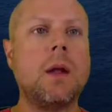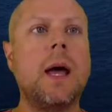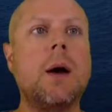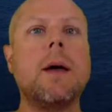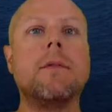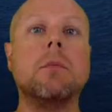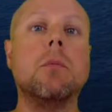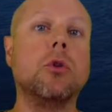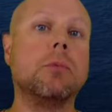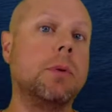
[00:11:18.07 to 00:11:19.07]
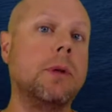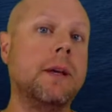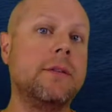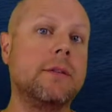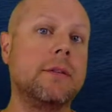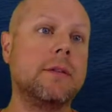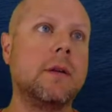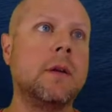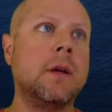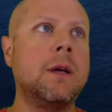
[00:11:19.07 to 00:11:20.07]
Now we have it in multiple places,
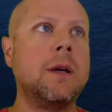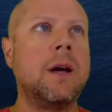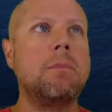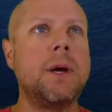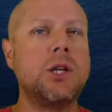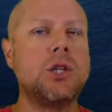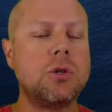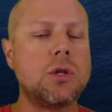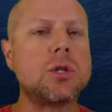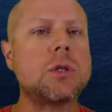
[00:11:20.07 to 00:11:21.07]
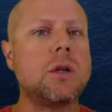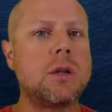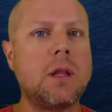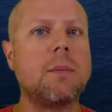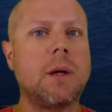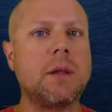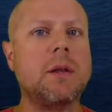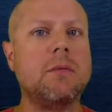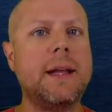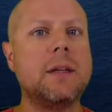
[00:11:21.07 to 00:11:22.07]
and I bet you can start to think about the
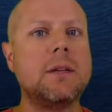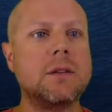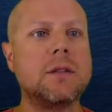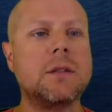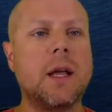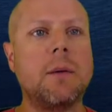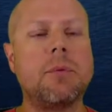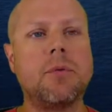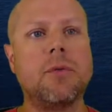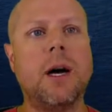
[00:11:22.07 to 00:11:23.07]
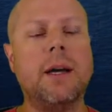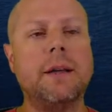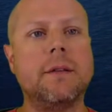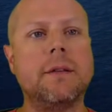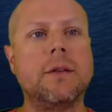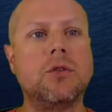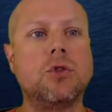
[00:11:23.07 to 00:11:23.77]
advantages that that provides